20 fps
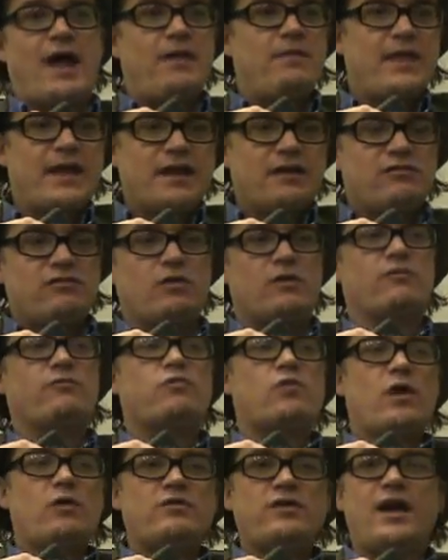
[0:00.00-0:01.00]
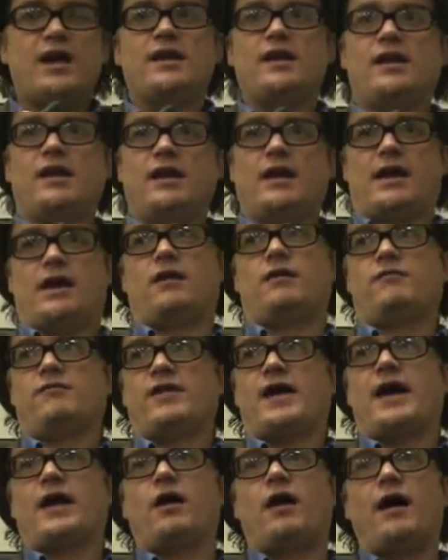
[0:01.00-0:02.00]
and they could sort of rotate in and out
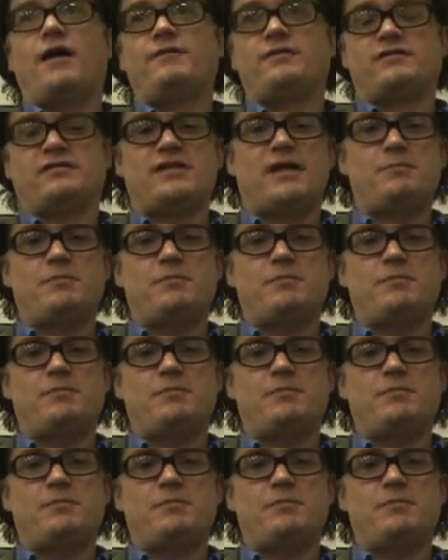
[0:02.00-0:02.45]
of that office,